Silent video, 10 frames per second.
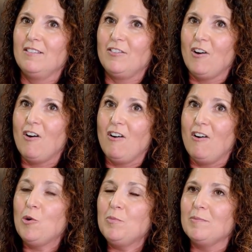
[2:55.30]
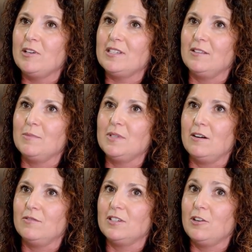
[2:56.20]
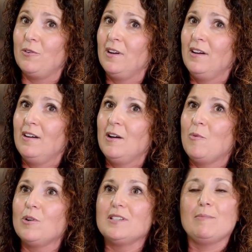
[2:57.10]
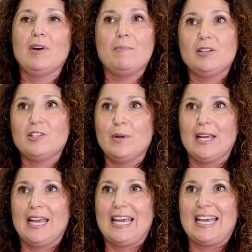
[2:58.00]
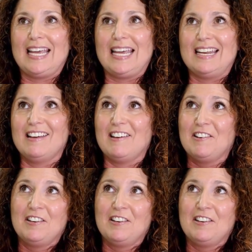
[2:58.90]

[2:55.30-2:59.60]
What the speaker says: that are compromising themselves. So whilst they might be doing it in a